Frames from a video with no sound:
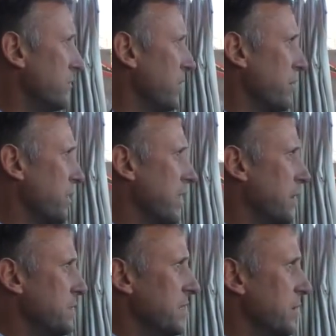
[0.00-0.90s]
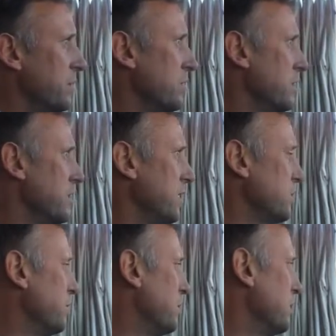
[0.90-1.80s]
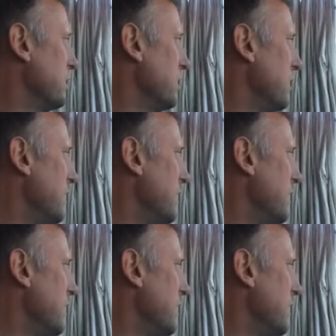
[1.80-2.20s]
We've got 3 games to get. We just need to get some points.